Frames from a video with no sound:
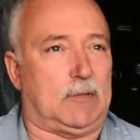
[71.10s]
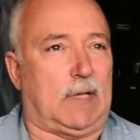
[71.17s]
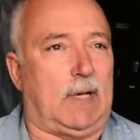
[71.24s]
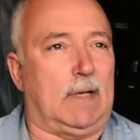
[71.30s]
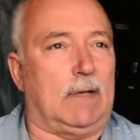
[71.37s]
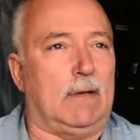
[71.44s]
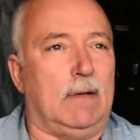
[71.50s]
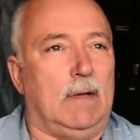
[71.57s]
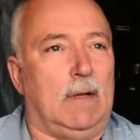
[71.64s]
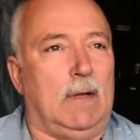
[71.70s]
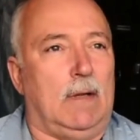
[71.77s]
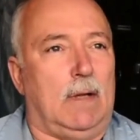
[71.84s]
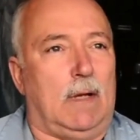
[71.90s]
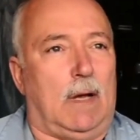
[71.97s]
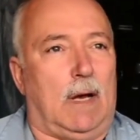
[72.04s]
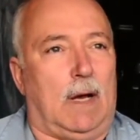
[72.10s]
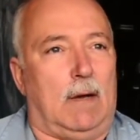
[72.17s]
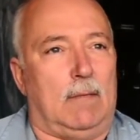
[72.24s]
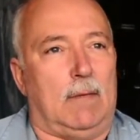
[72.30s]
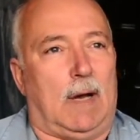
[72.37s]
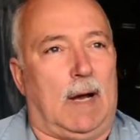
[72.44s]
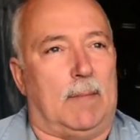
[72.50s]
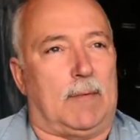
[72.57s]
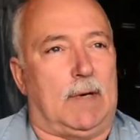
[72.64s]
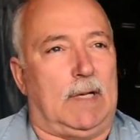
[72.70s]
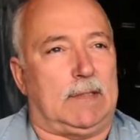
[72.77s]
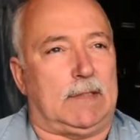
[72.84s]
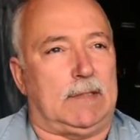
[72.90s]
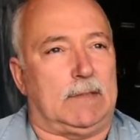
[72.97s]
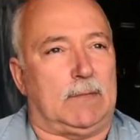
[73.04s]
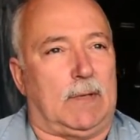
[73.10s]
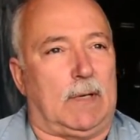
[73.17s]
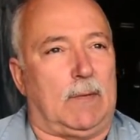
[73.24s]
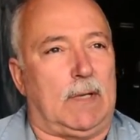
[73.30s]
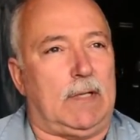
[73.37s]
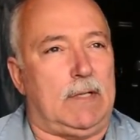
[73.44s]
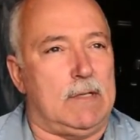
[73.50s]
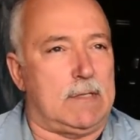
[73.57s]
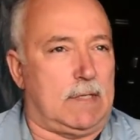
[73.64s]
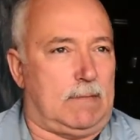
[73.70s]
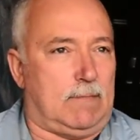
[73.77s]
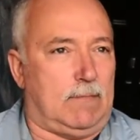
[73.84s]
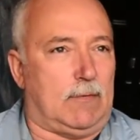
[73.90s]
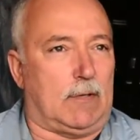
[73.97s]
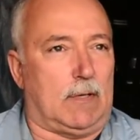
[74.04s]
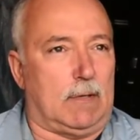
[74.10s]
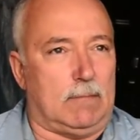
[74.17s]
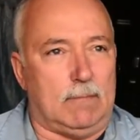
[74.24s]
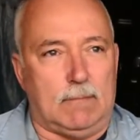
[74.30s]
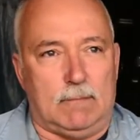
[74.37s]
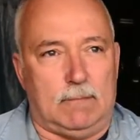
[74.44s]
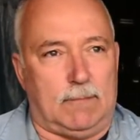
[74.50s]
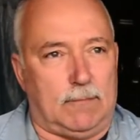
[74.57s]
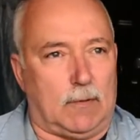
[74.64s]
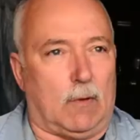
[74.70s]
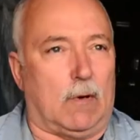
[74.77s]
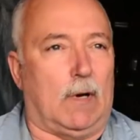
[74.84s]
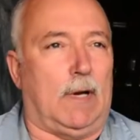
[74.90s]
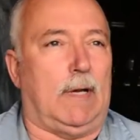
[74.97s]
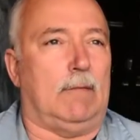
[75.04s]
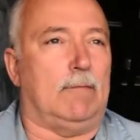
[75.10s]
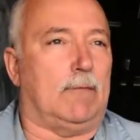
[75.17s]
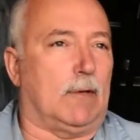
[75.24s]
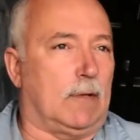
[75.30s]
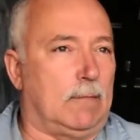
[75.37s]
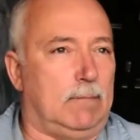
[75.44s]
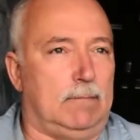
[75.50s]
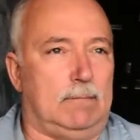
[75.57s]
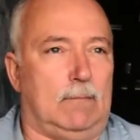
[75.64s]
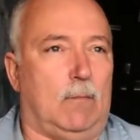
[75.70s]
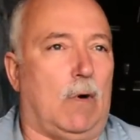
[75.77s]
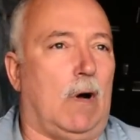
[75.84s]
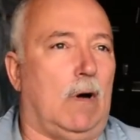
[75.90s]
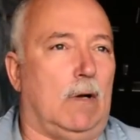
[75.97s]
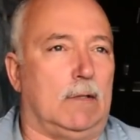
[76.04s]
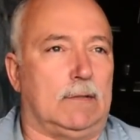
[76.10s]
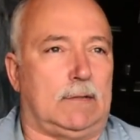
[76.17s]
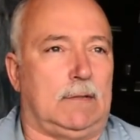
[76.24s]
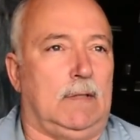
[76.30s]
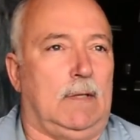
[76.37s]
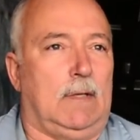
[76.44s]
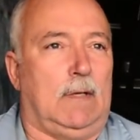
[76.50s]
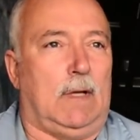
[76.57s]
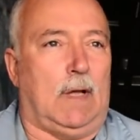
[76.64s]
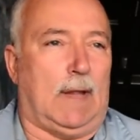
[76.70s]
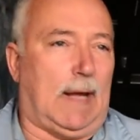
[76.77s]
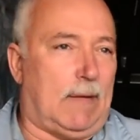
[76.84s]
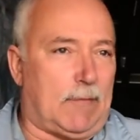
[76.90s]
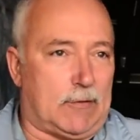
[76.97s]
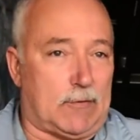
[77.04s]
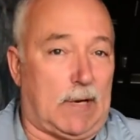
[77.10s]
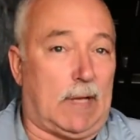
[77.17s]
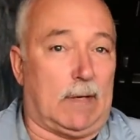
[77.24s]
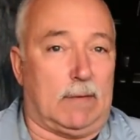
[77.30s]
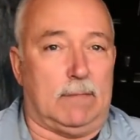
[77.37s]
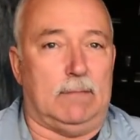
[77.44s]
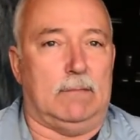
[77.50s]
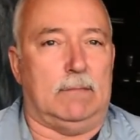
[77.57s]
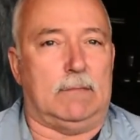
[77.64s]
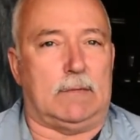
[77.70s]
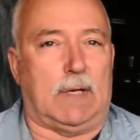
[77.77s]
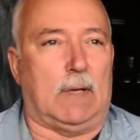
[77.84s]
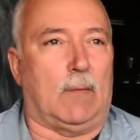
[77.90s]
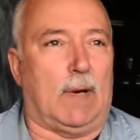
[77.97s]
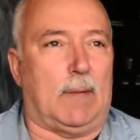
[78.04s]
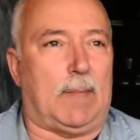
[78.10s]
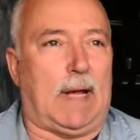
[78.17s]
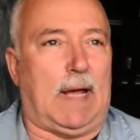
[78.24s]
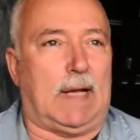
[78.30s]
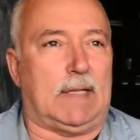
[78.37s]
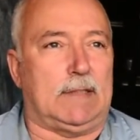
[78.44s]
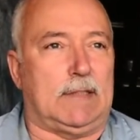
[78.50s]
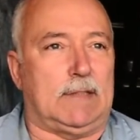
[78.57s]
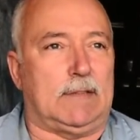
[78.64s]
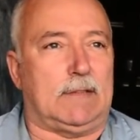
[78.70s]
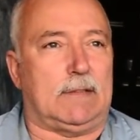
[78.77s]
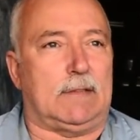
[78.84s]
trailer operations where we use it for flooring, for walls, they have the trailer trailerware packages.